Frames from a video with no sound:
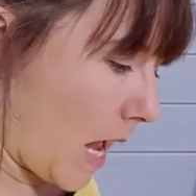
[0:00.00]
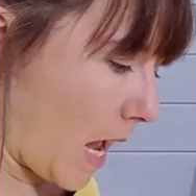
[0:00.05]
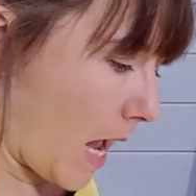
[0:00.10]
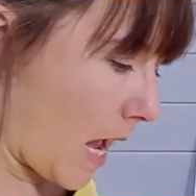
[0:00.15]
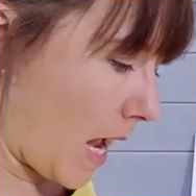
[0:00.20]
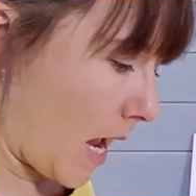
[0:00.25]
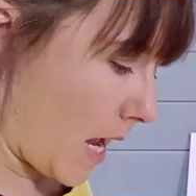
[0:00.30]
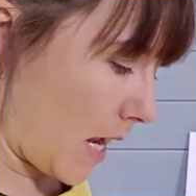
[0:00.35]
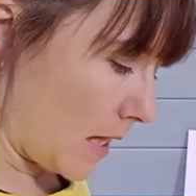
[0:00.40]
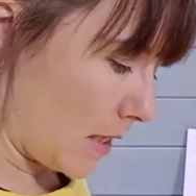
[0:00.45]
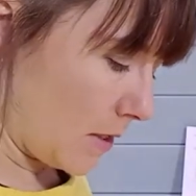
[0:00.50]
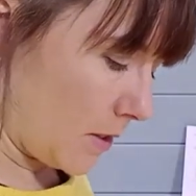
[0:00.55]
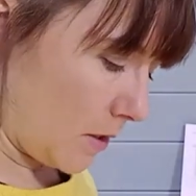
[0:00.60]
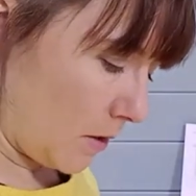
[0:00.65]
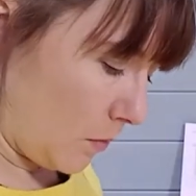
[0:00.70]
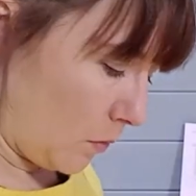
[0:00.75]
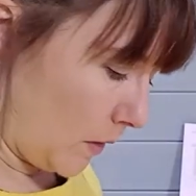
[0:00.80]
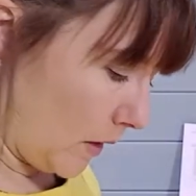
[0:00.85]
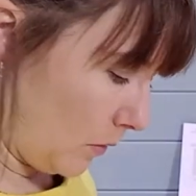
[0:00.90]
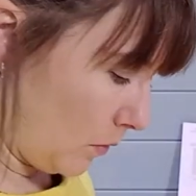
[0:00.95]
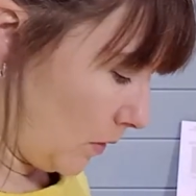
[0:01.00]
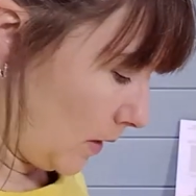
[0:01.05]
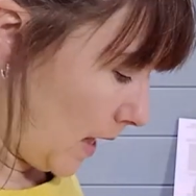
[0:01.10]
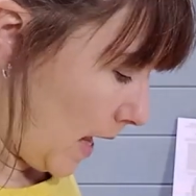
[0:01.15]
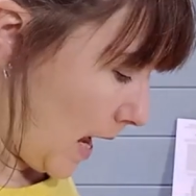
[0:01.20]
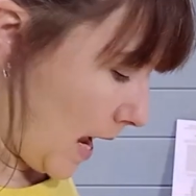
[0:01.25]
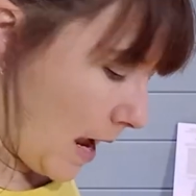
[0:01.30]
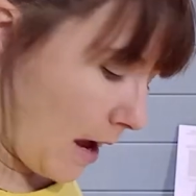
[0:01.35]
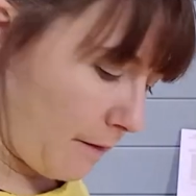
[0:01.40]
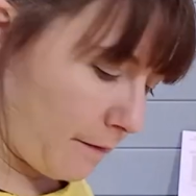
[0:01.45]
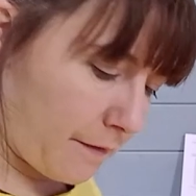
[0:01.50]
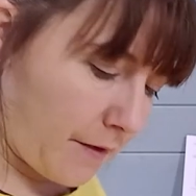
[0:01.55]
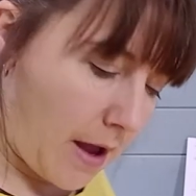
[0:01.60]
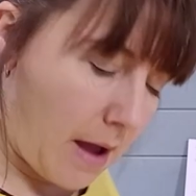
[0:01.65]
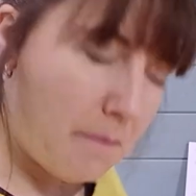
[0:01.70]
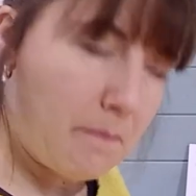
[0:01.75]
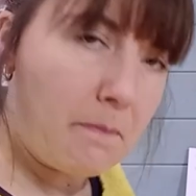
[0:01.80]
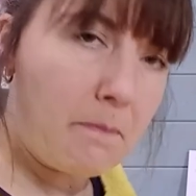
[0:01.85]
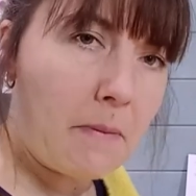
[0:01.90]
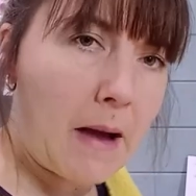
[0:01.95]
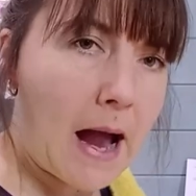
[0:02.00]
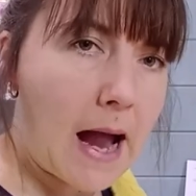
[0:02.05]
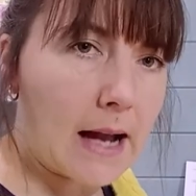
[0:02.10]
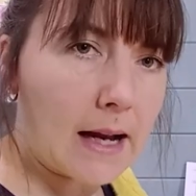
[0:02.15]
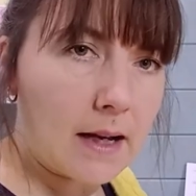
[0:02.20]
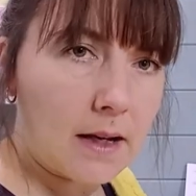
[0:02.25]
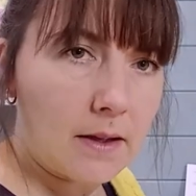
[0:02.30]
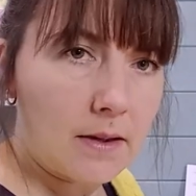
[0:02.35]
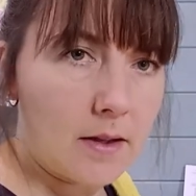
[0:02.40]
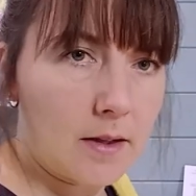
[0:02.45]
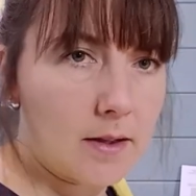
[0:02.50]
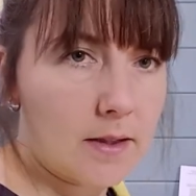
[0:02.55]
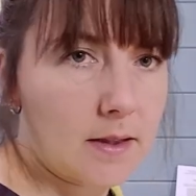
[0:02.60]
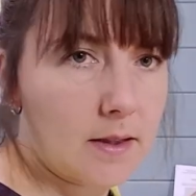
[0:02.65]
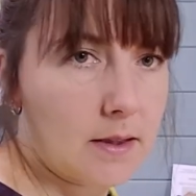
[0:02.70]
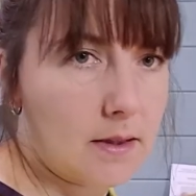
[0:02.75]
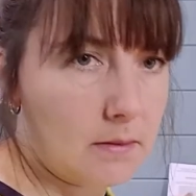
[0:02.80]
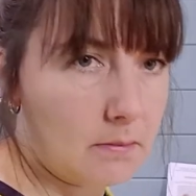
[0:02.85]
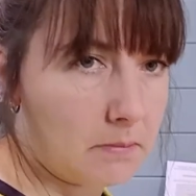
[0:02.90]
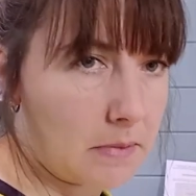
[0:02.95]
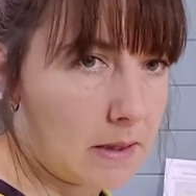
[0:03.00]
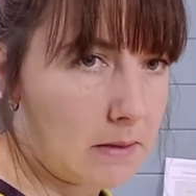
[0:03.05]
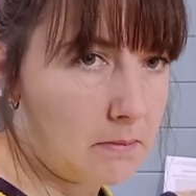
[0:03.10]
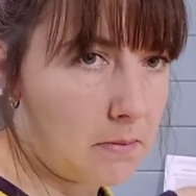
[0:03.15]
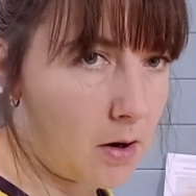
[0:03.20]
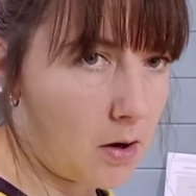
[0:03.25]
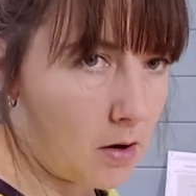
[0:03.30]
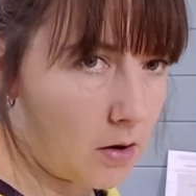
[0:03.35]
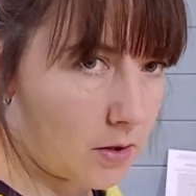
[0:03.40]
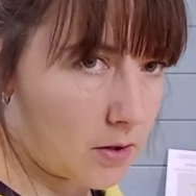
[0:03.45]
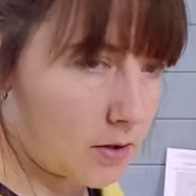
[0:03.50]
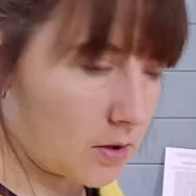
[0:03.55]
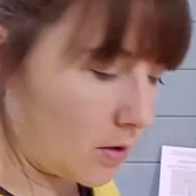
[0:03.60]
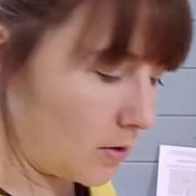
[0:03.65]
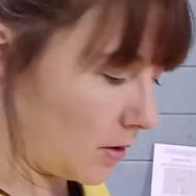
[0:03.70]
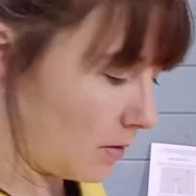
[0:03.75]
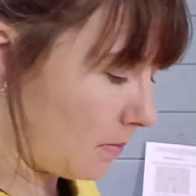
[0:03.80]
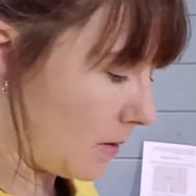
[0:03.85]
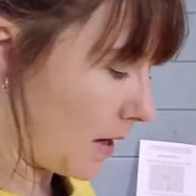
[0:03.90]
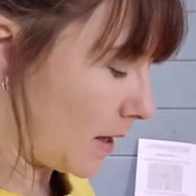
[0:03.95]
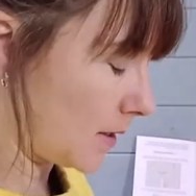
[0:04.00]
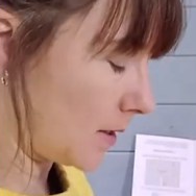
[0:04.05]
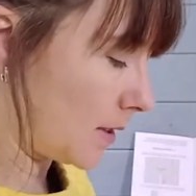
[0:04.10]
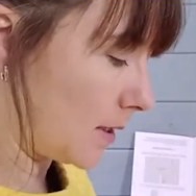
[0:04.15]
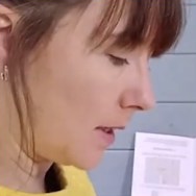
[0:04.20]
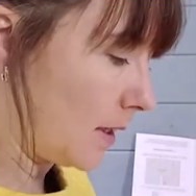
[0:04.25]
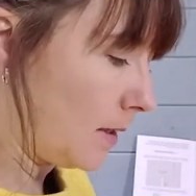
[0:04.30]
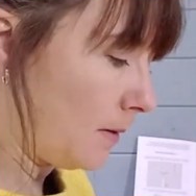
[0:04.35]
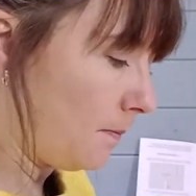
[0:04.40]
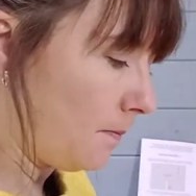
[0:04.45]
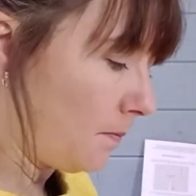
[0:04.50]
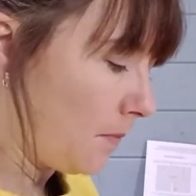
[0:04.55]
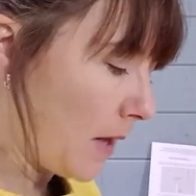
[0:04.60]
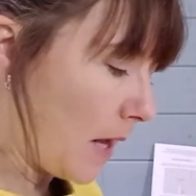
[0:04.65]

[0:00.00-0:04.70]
and we will have a back that's been marked on the pattern,